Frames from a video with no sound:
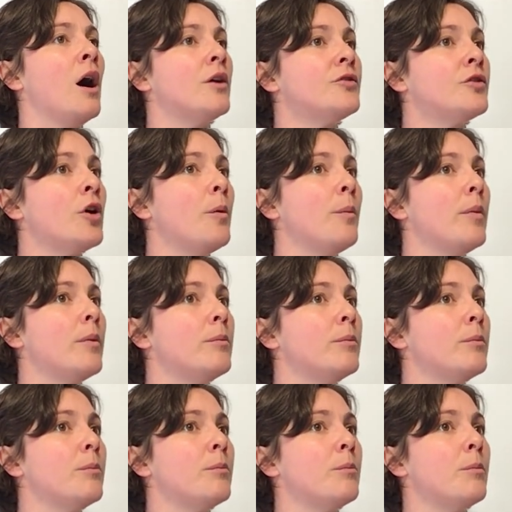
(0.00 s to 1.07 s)
stop,
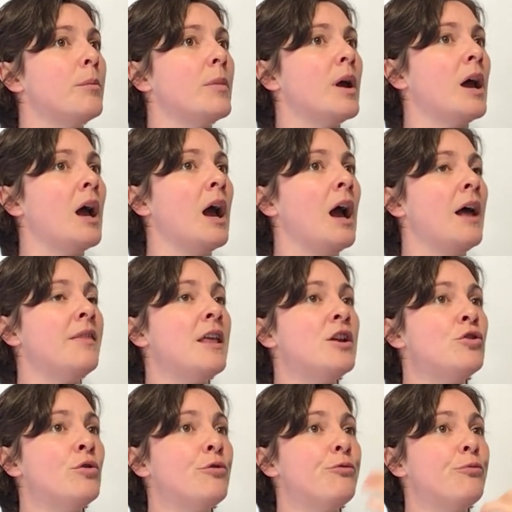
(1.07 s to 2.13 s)
and then
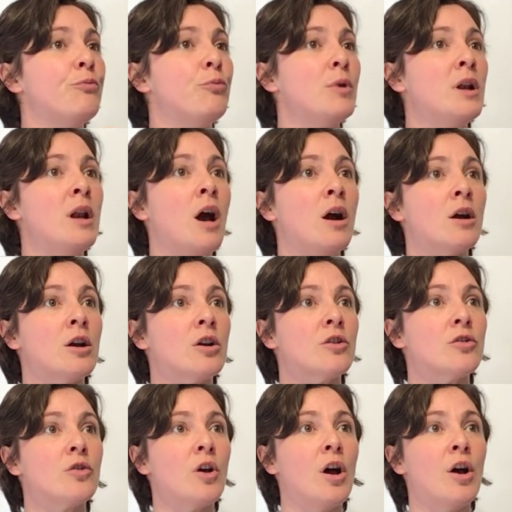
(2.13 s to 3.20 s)
your
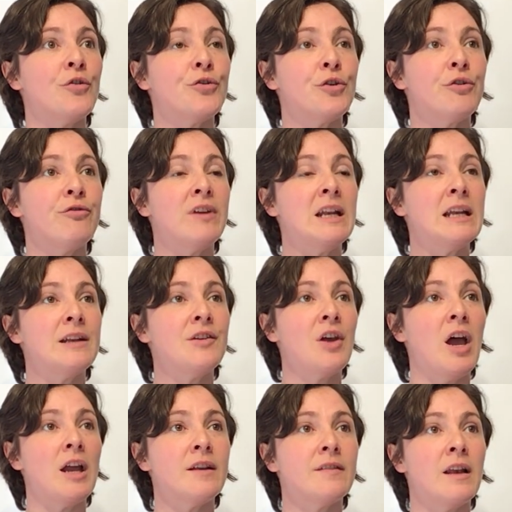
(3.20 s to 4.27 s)
lungs are sort of feeling
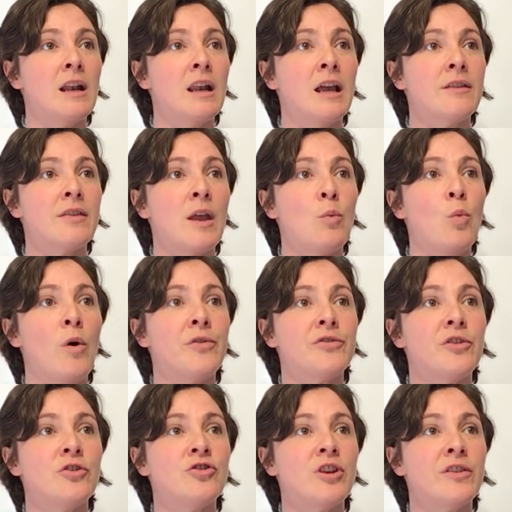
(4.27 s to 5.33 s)
tight, like they want
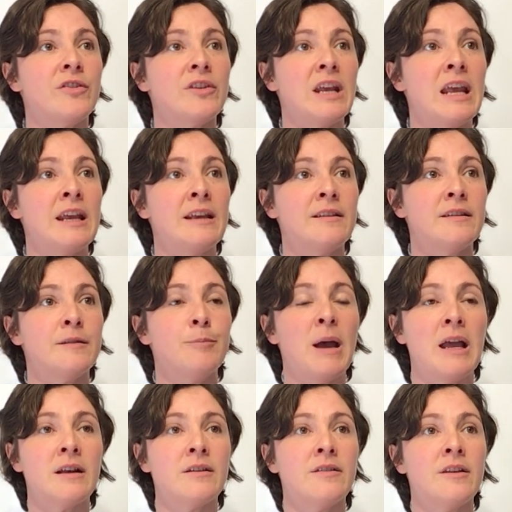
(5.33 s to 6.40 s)
to just
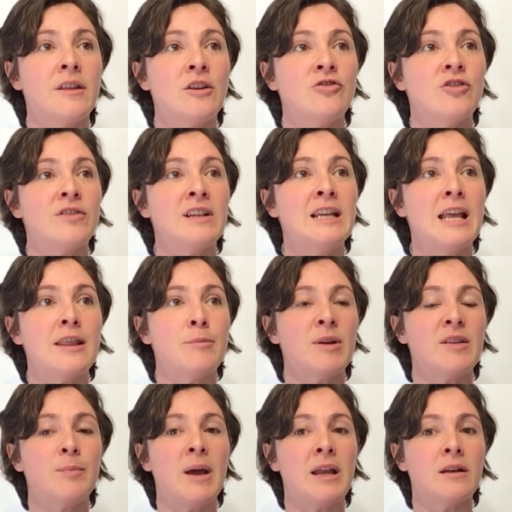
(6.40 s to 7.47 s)
expand, so then just let them
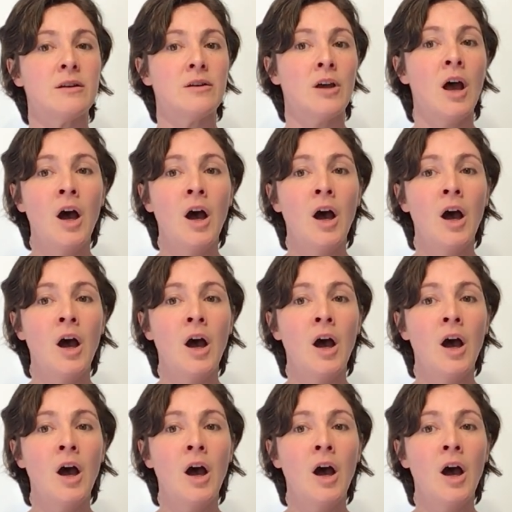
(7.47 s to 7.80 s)
expand.